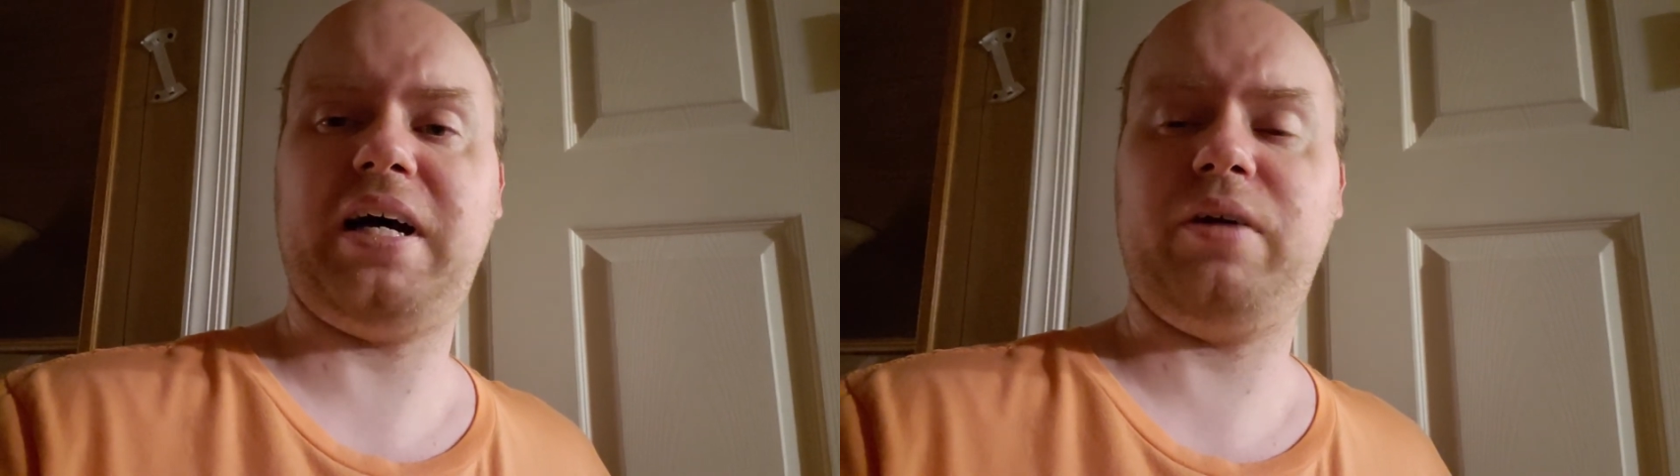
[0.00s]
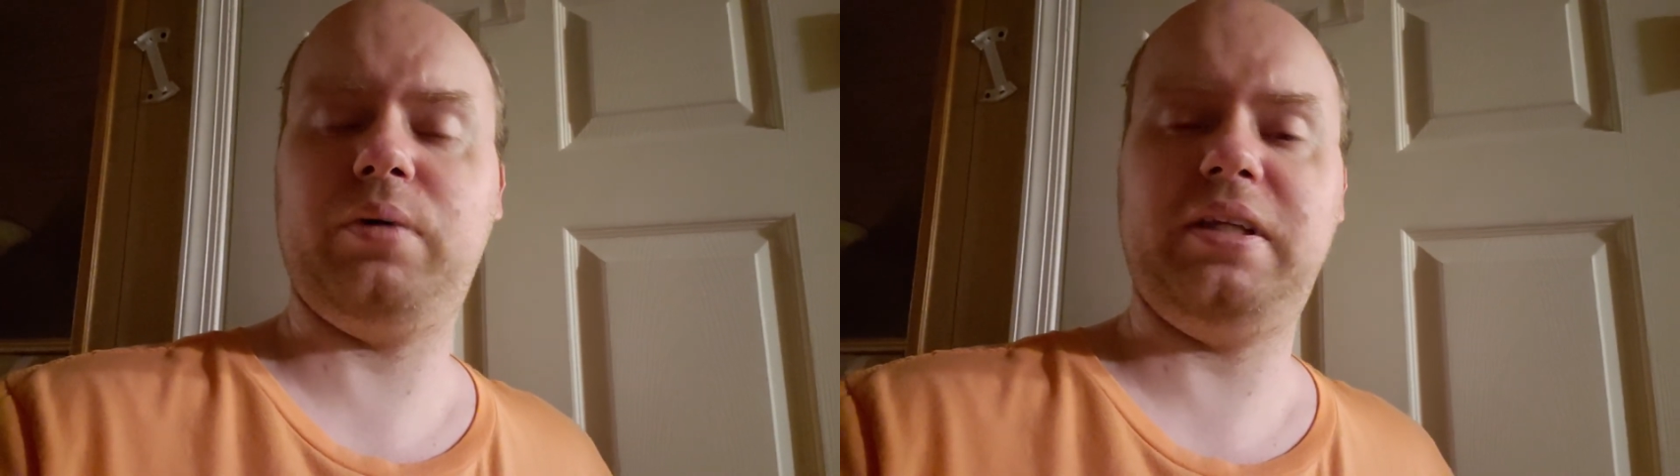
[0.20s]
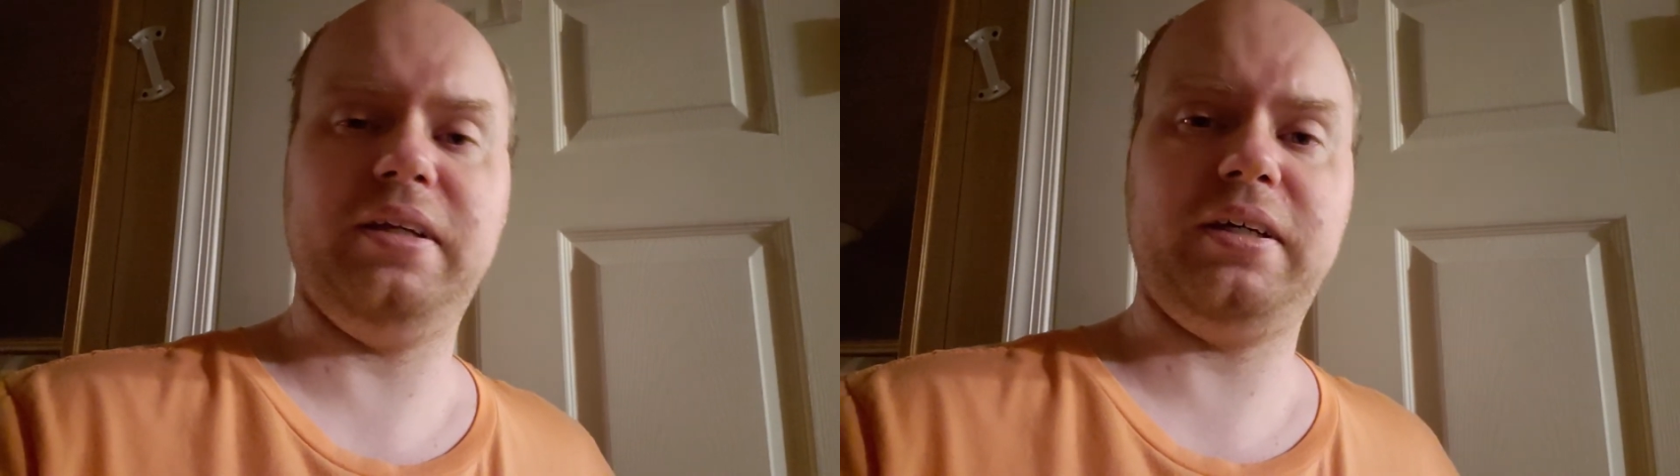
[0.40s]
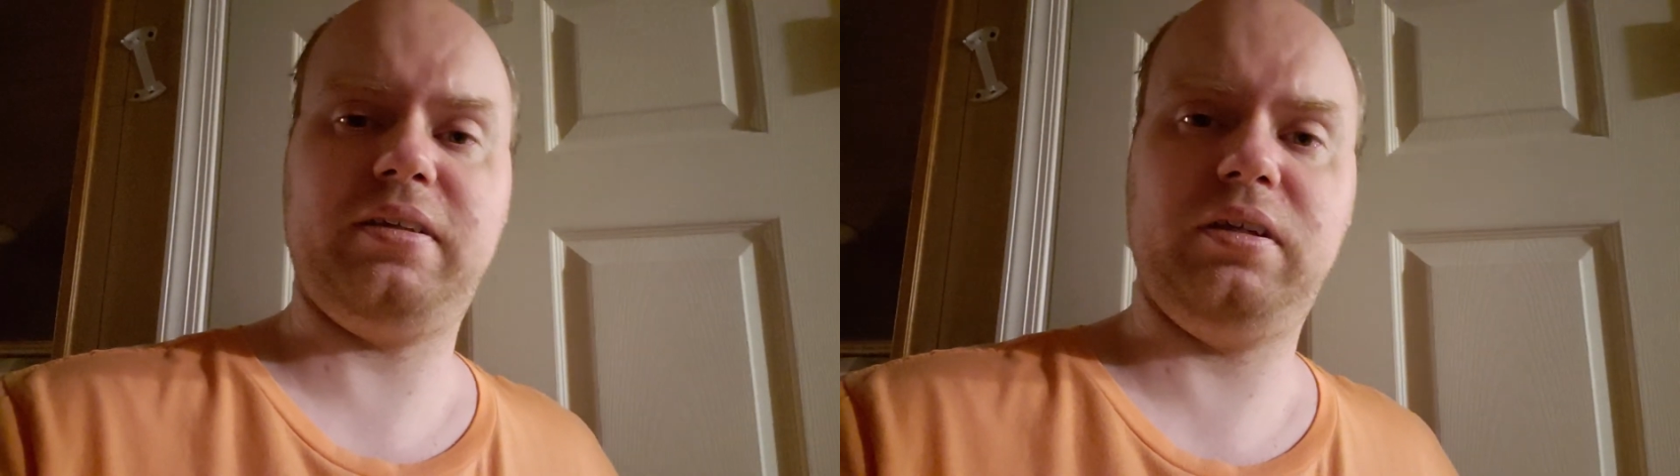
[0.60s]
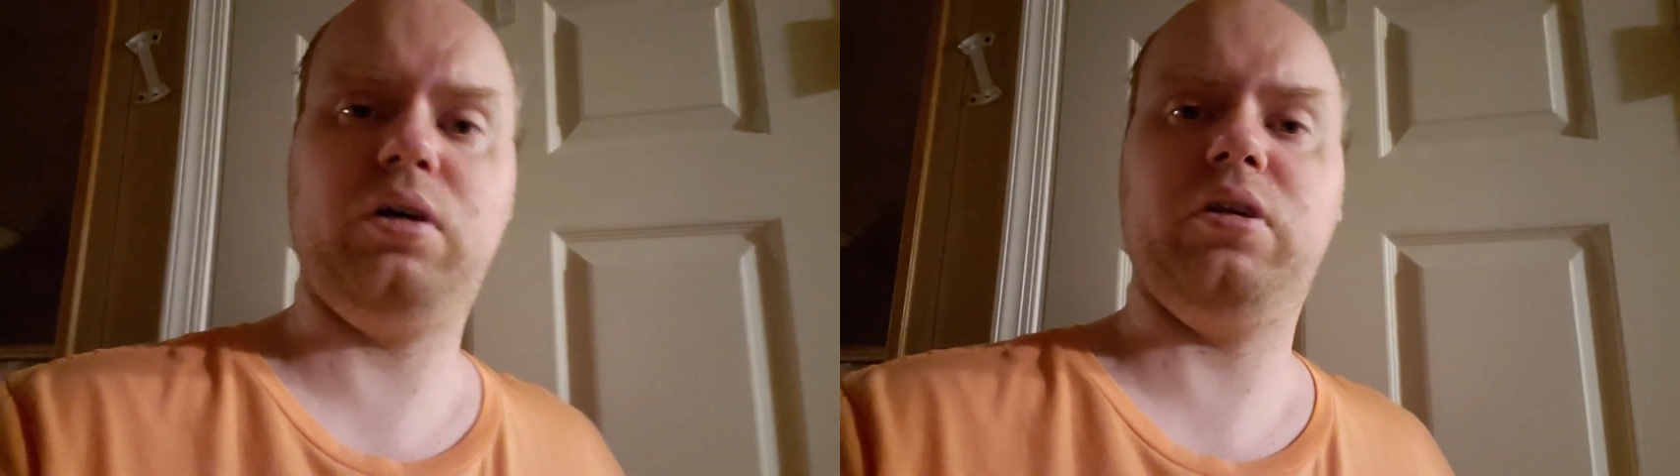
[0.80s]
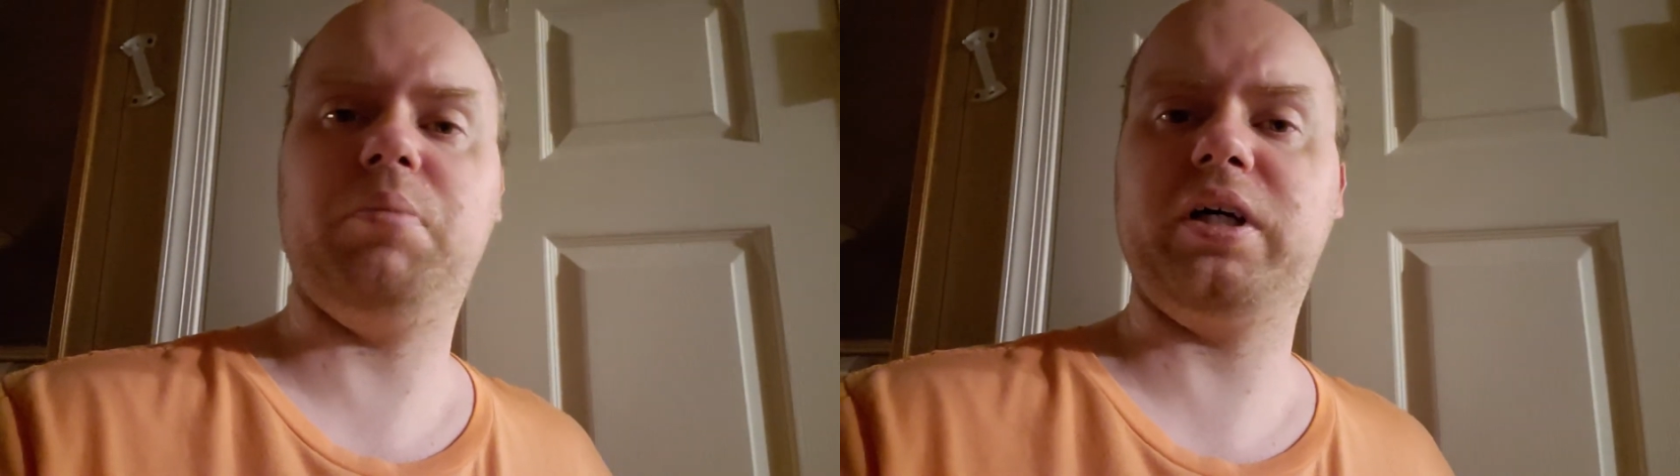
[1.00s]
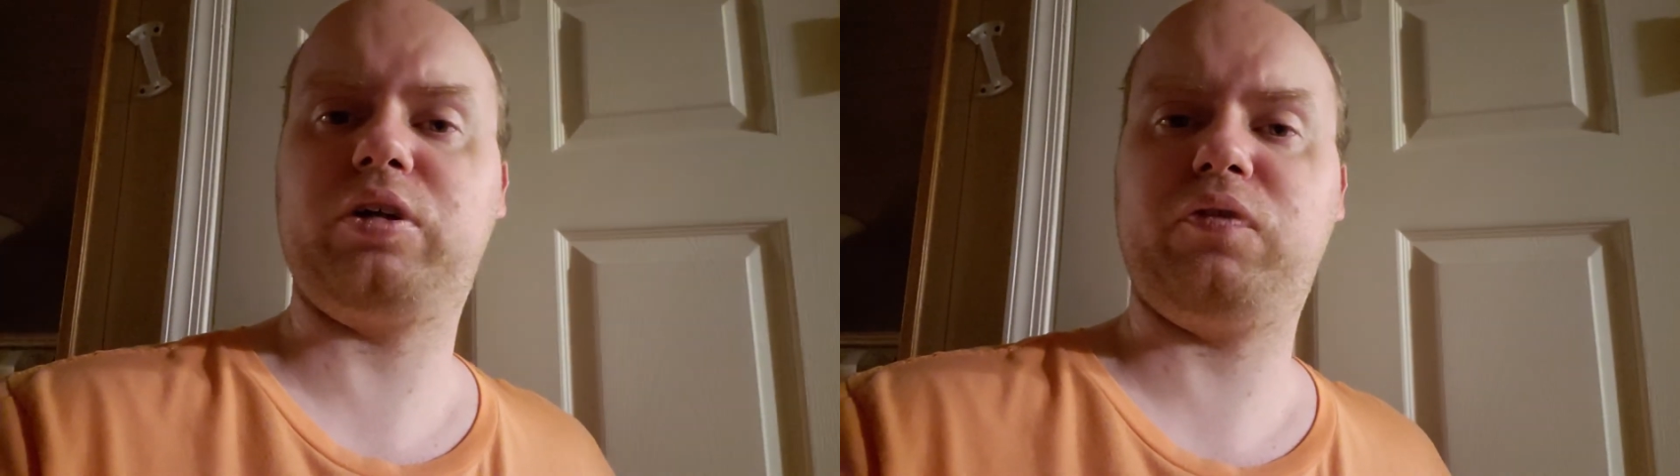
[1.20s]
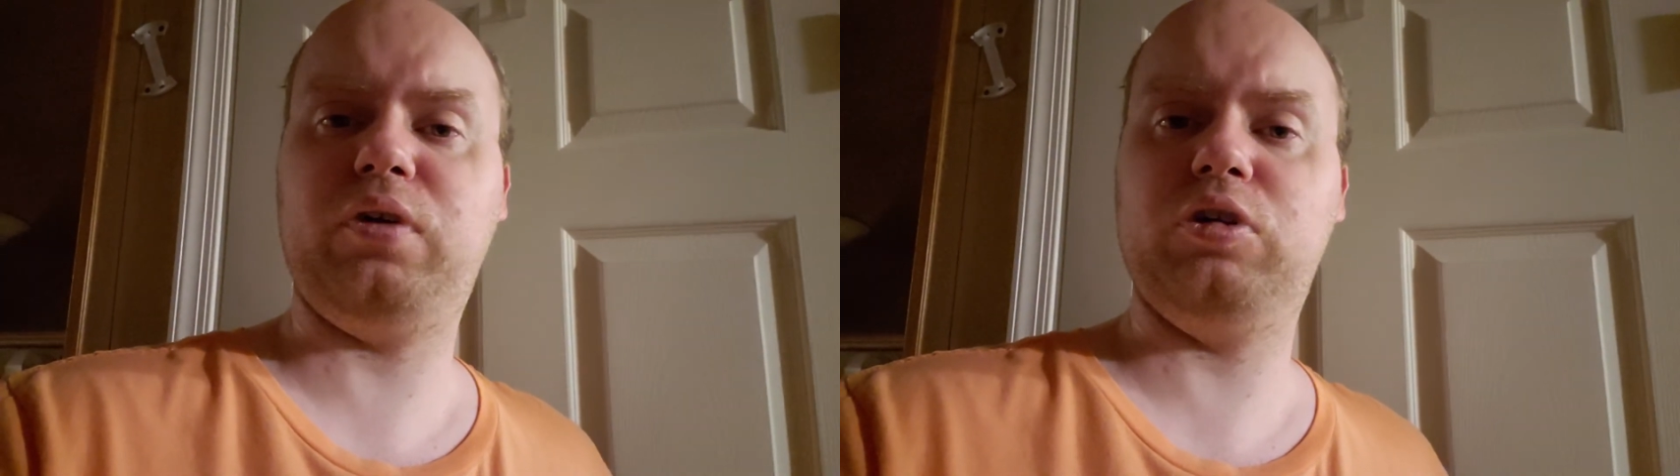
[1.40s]
I don't mean like, you know, the
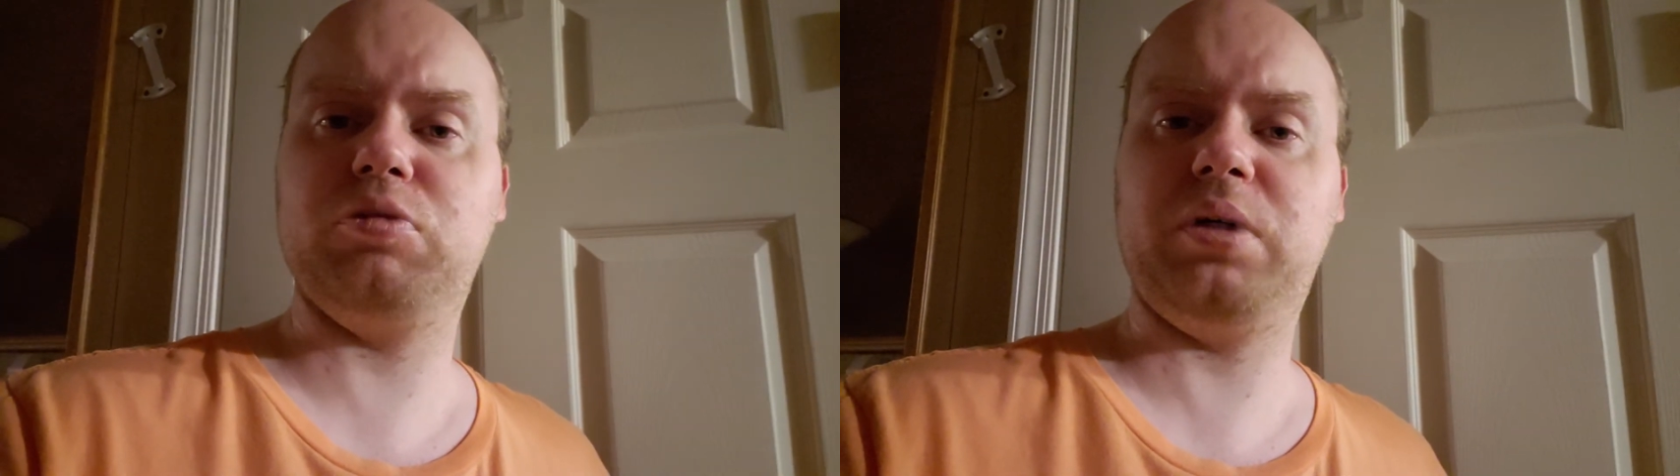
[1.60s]
microphones,